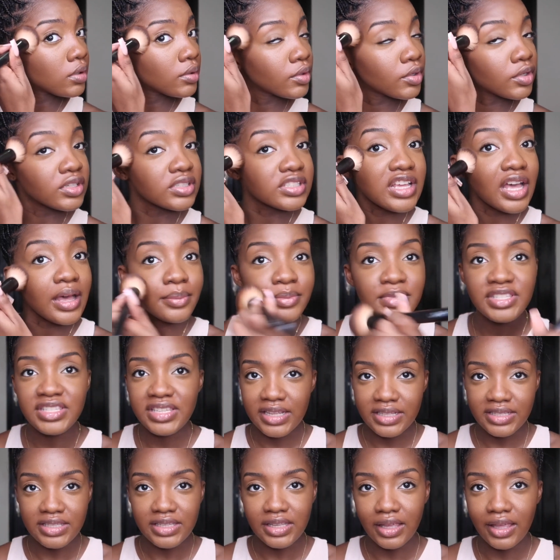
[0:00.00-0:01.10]
Because I'm
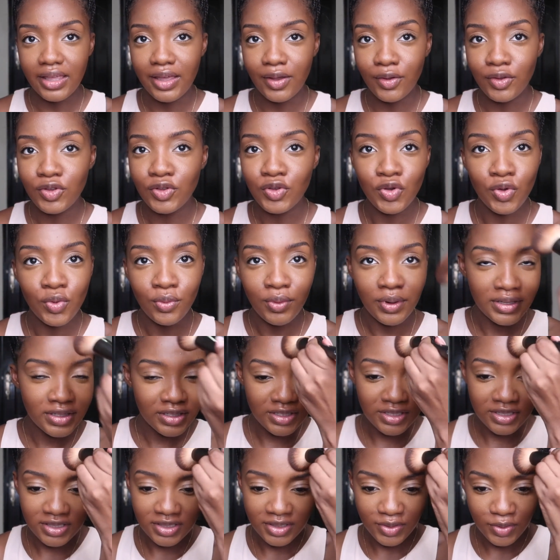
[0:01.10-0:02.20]
setting, you know,
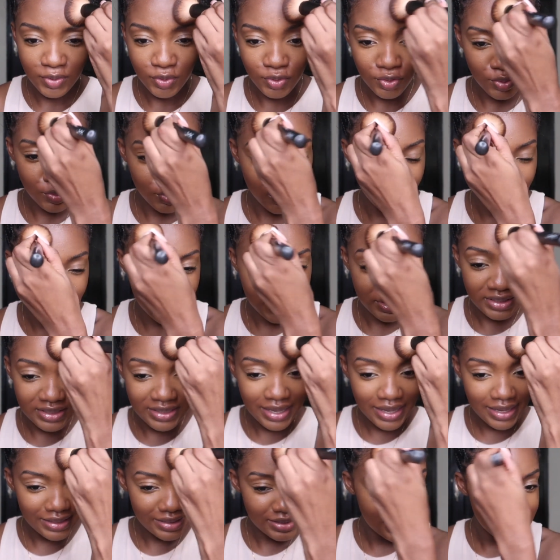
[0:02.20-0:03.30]
once you
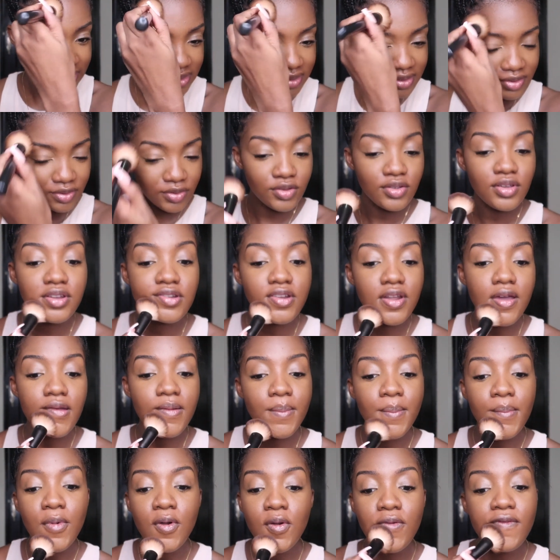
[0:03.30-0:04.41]
set, you're not
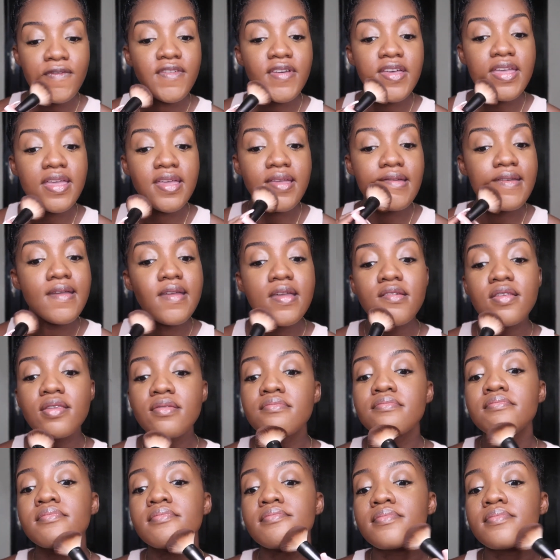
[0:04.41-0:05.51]
moving.